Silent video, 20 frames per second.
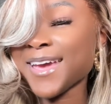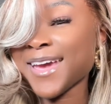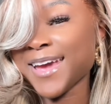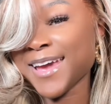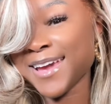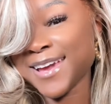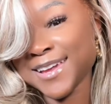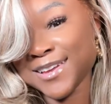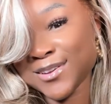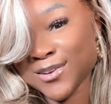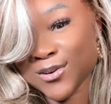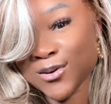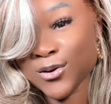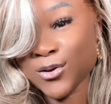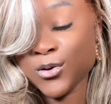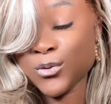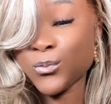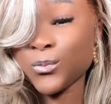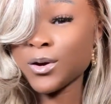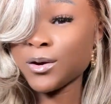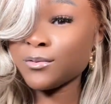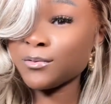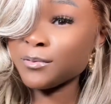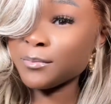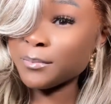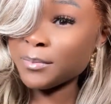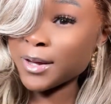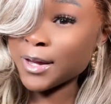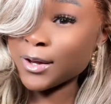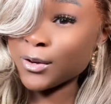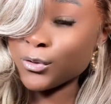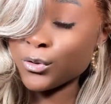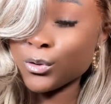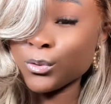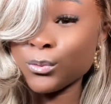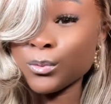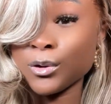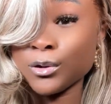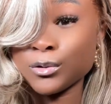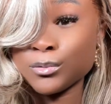Hey y'all, welcome back or
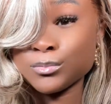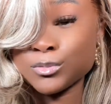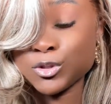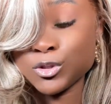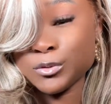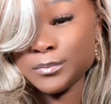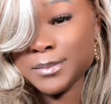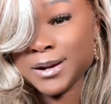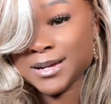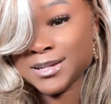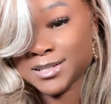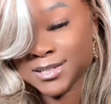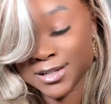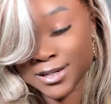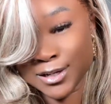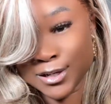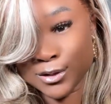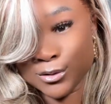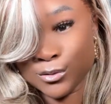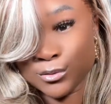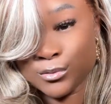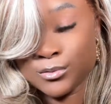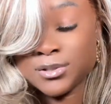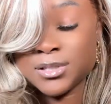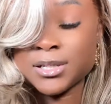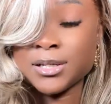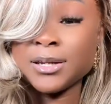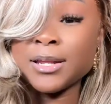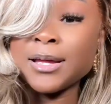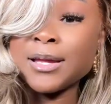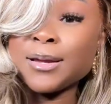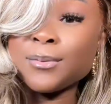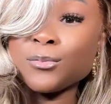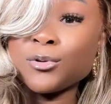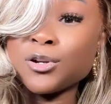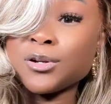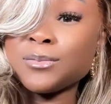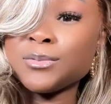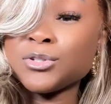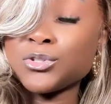welcome to my channel. Today I'm
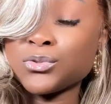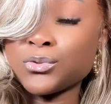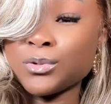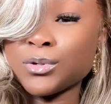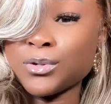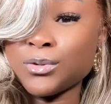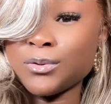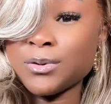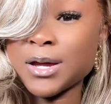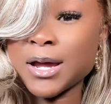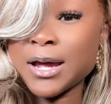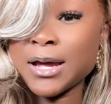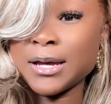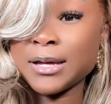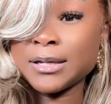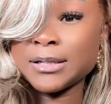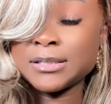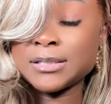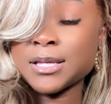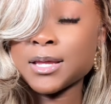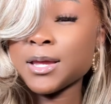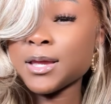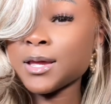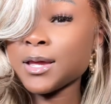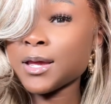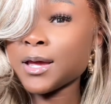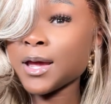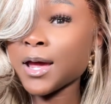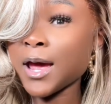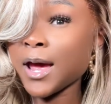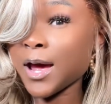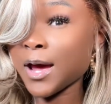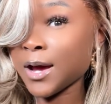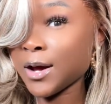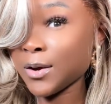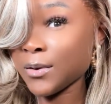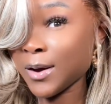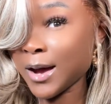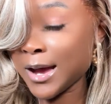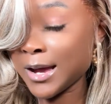going to be showing you guys
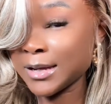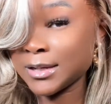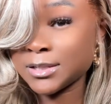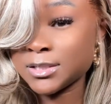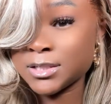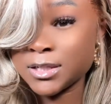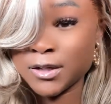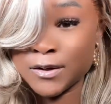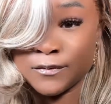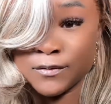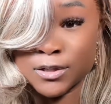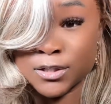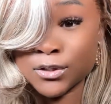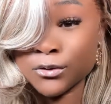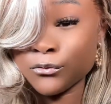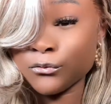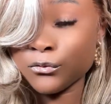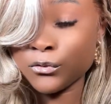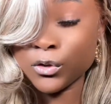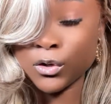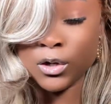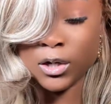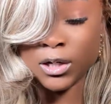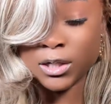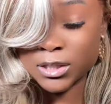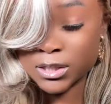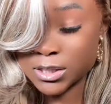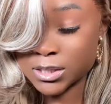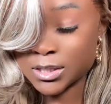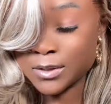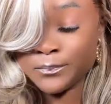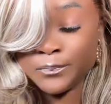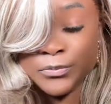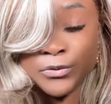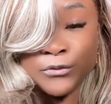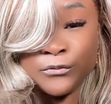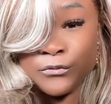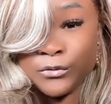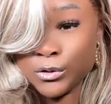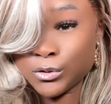how I achieved this flawless
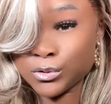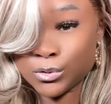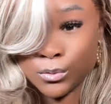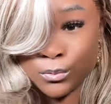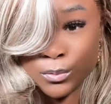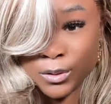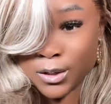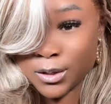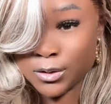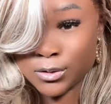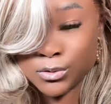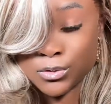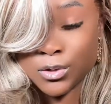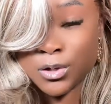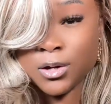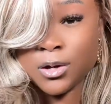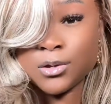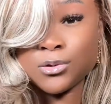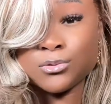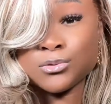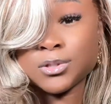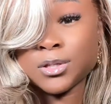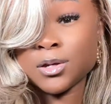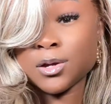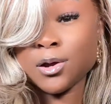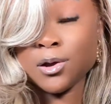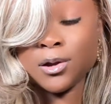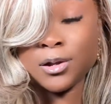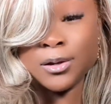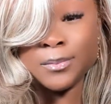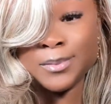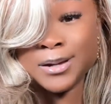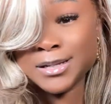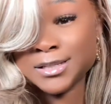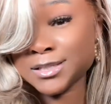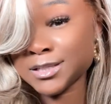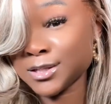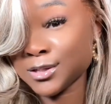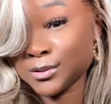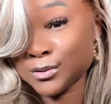frontal wig install using all of my
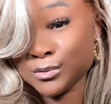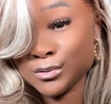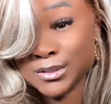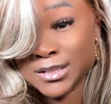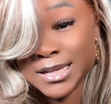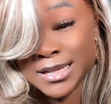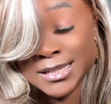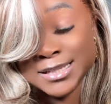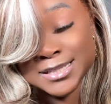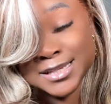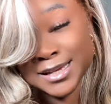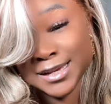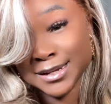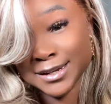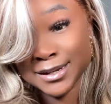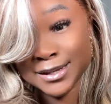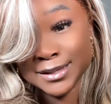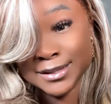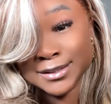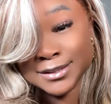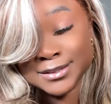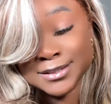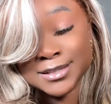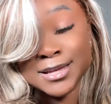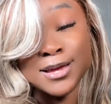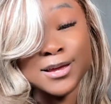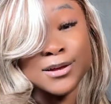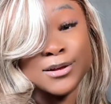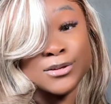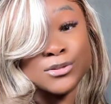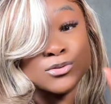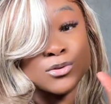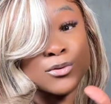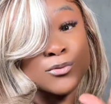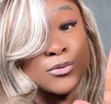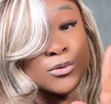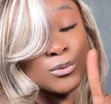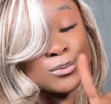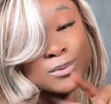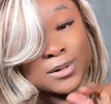skills and techniques. So if
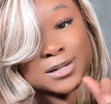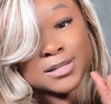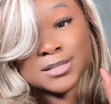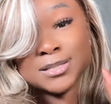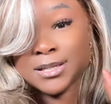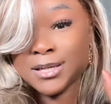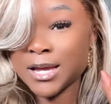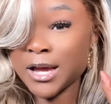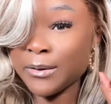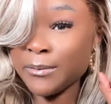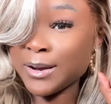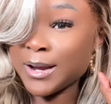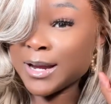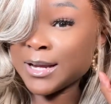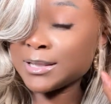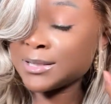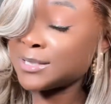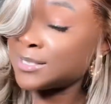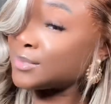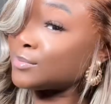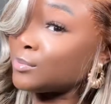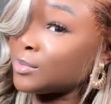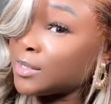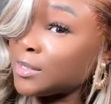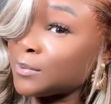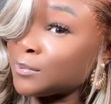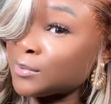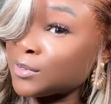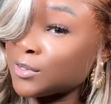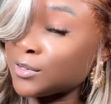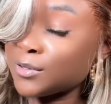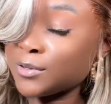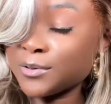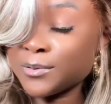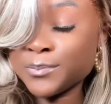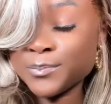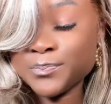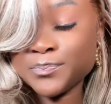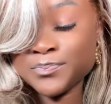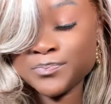you want to see how I got this bomb look,
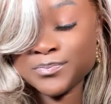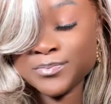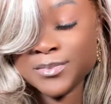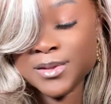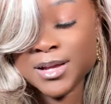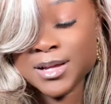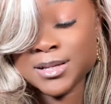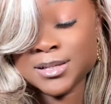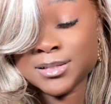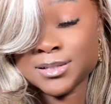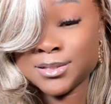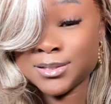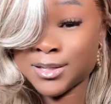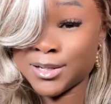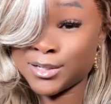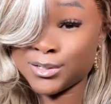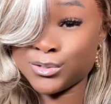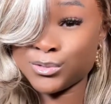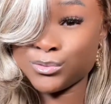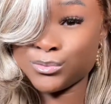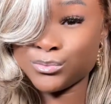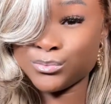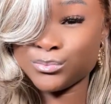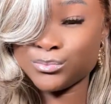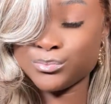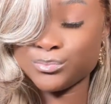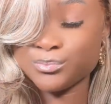stay tuned.